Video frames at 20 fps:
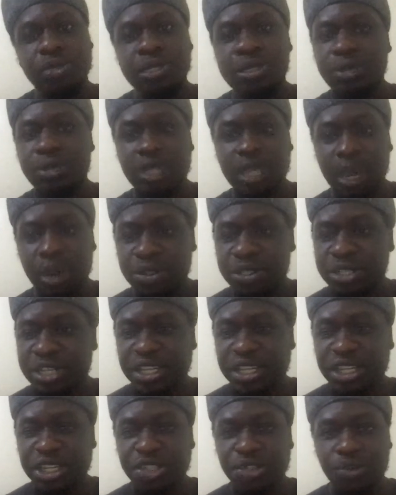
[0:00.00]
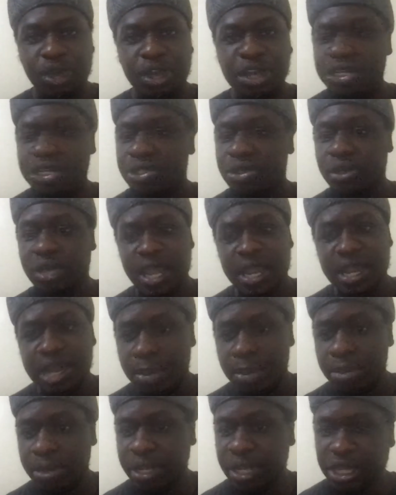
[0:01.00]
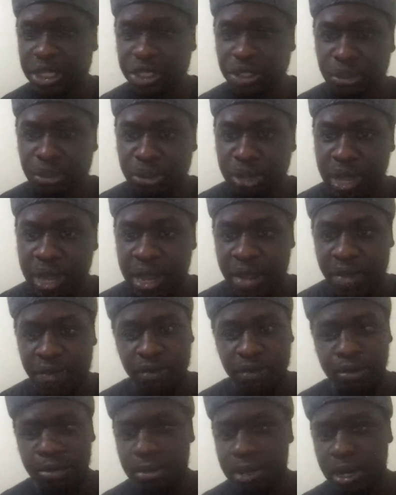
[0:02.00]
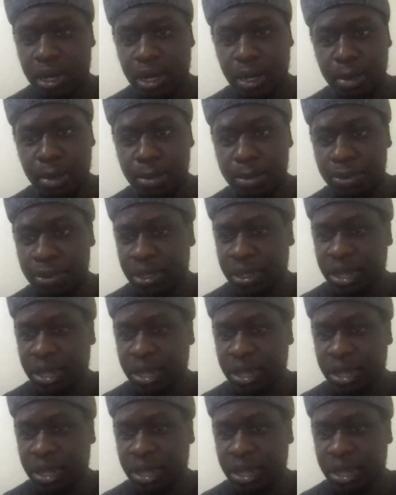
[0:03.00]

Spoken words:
without needing to install any application from